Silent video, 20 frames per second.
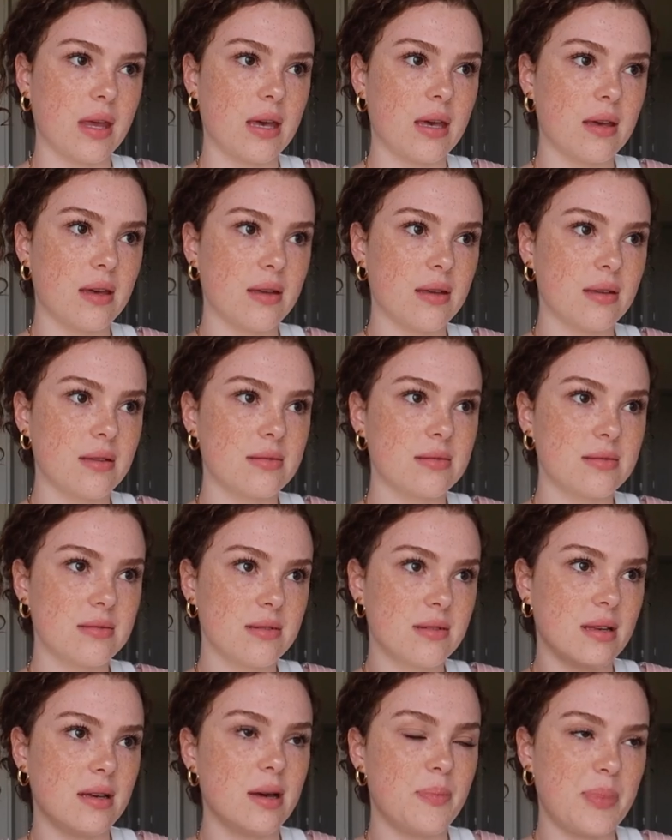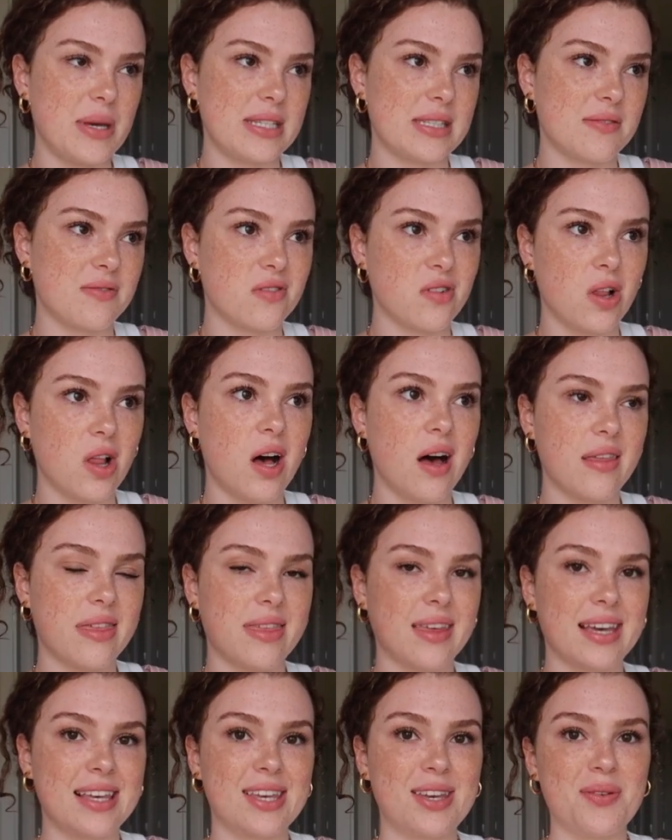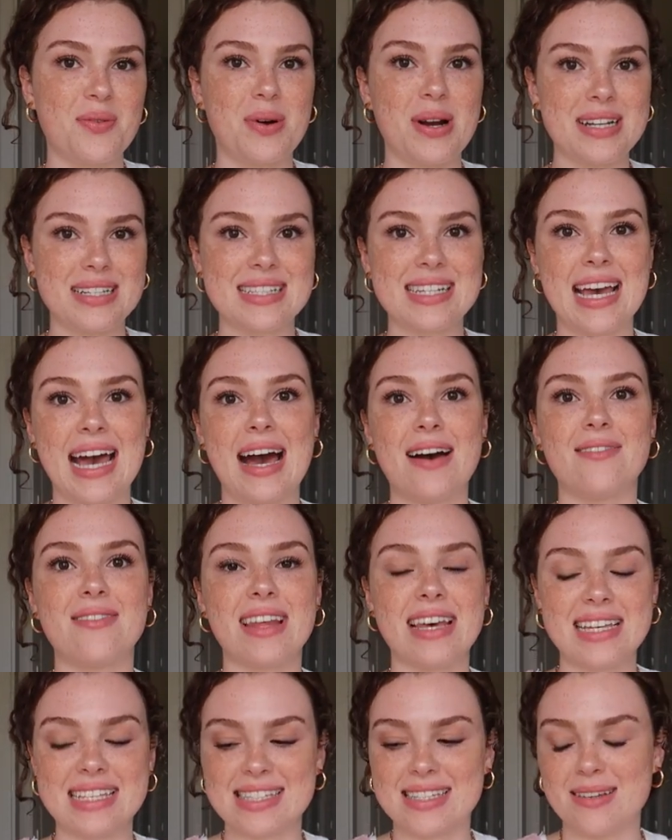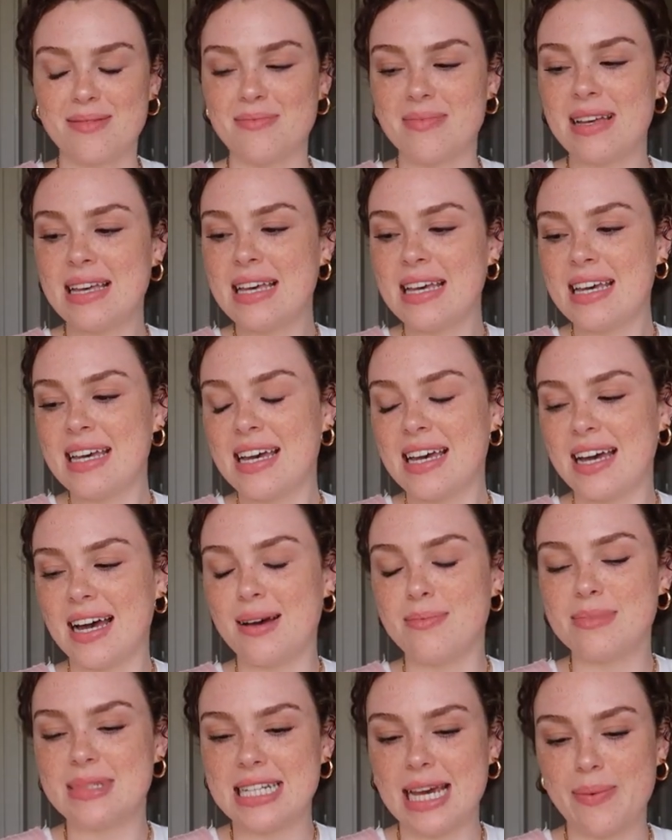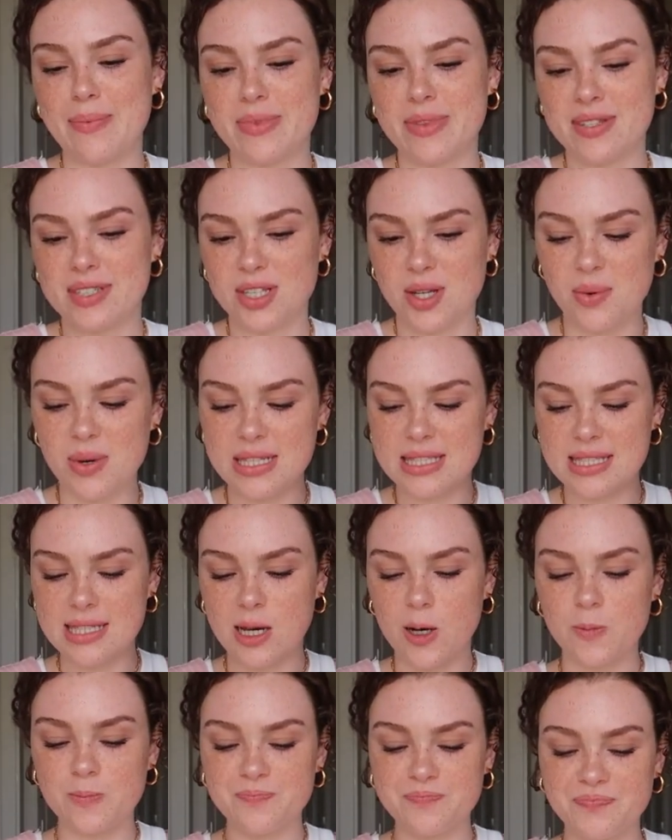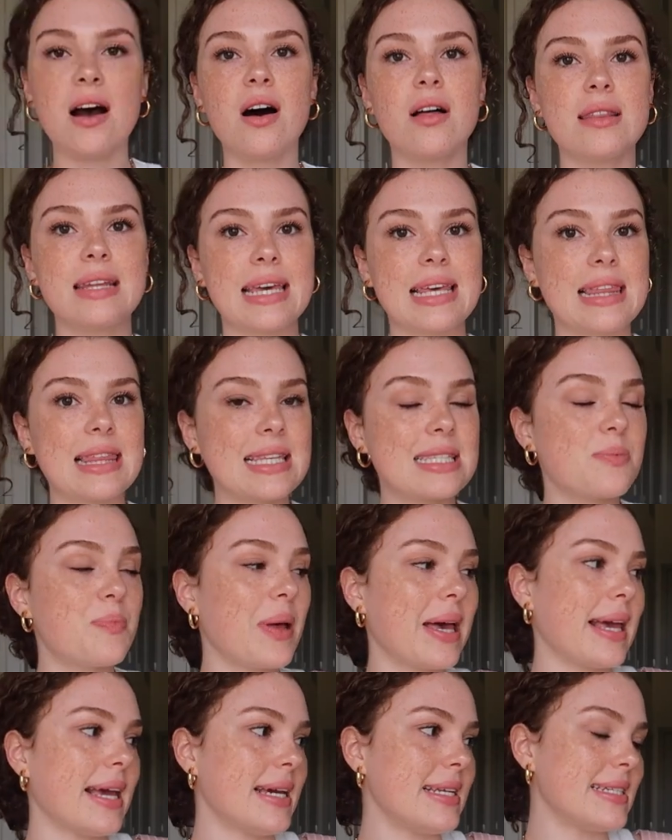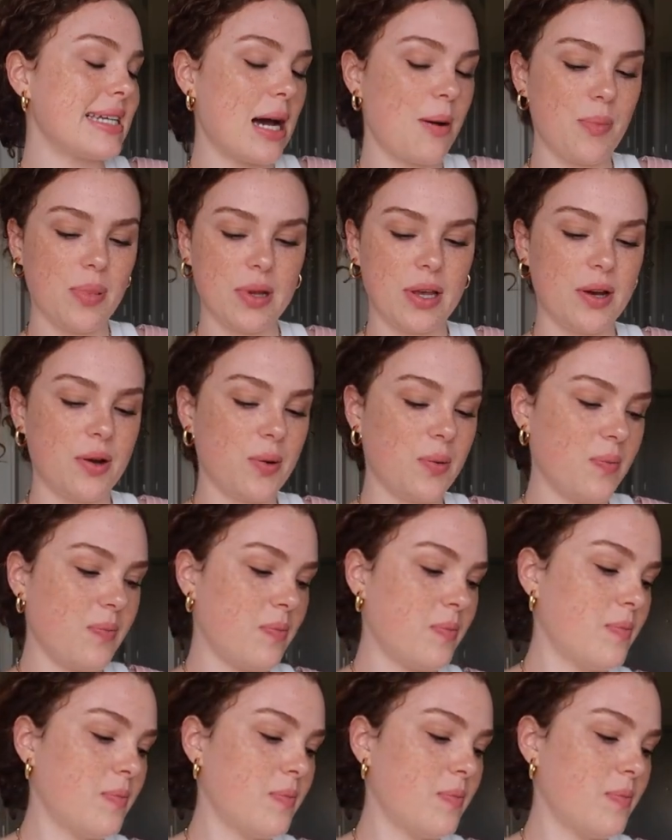like a piece of cloth, like you want to have like some depth to it. So I'll link this blanket down below.